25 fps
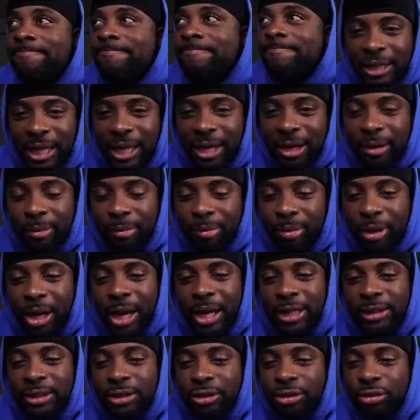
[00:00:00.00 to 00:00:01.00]
not a
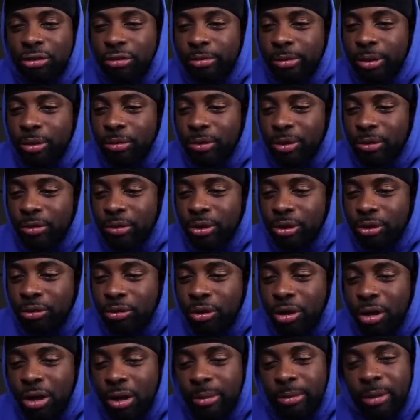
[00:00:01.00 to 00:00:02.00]
prostitute, but what you
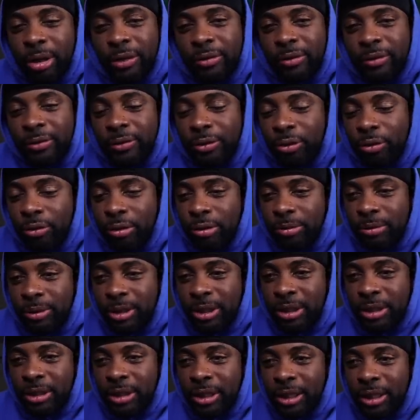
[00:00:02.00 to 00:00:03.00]
call them other folks,
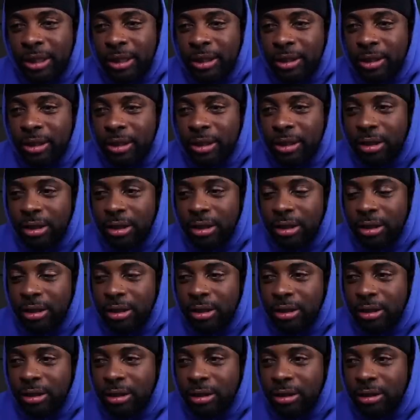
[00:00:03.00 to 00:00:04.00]
man? Like,
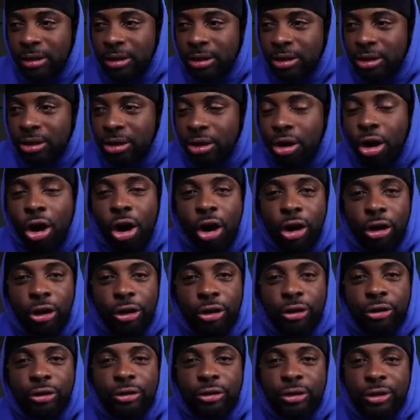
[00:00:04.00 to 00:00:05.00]
call
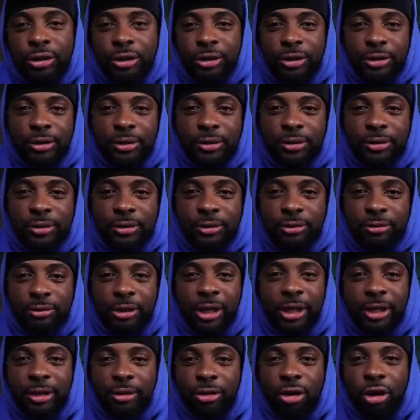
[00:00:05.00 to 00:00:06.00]
girls,
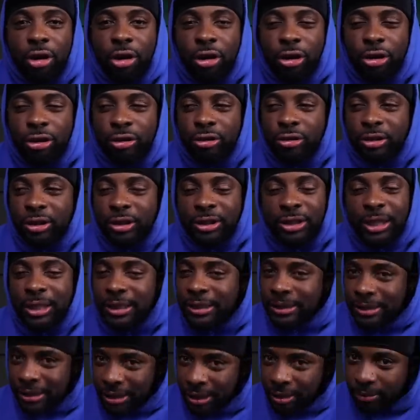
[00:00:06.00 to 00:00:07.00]
right? Call girls. It's not
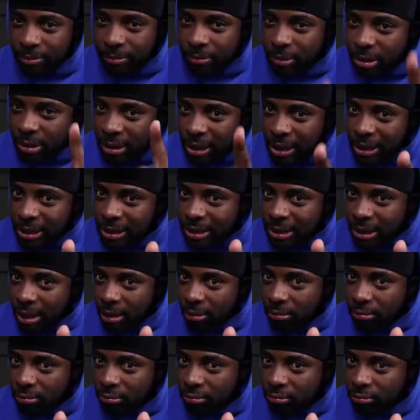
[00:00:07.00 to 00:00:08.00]
the same. It is not
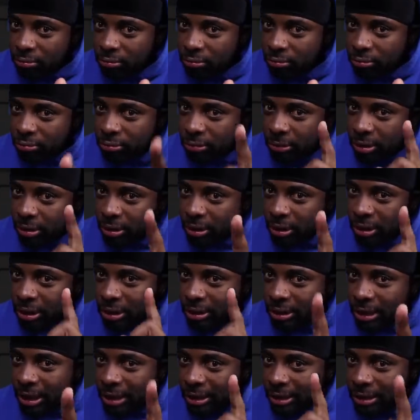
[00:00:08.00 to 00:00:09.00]

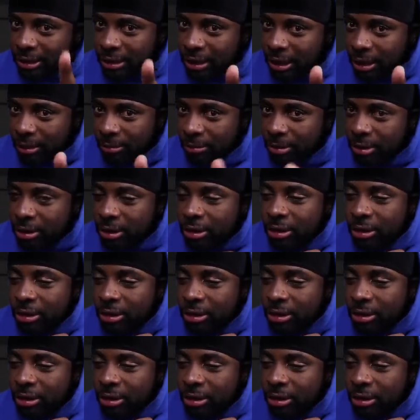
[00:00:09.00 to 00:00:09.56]
the same.